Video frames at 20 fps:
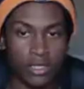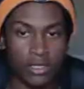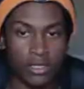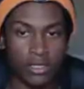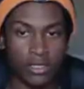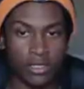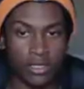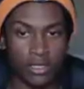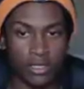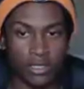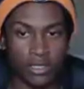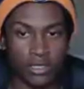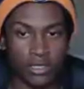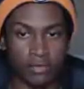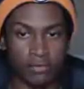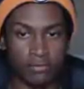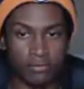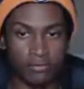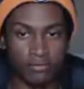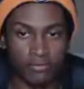the
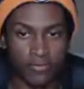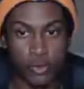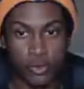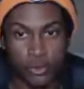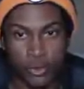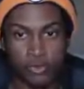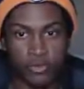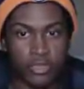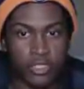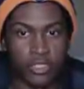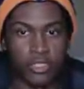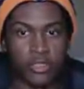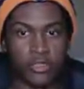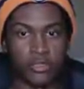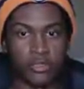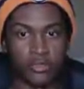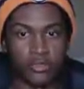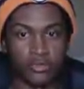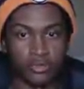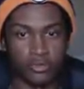future
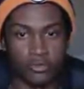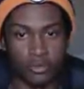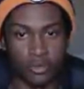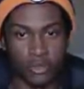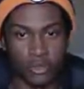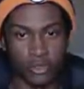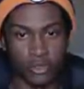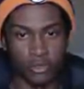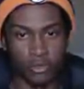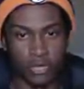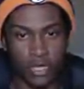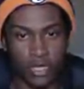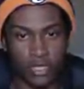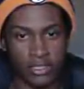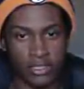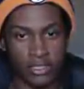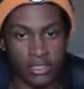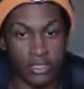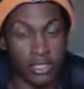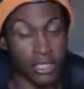videos for Forza
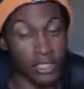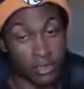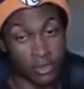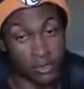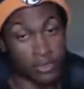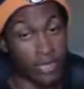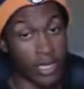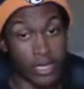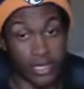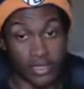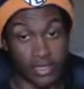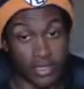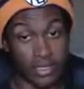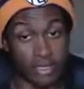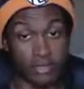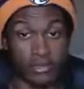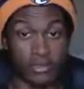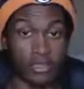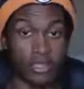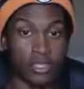Horizon, unless you guys
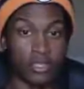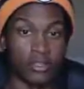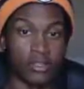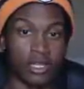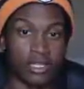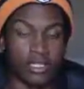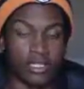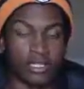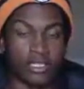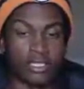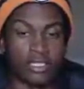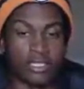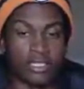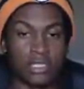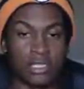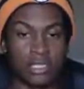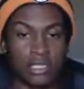think of another idea.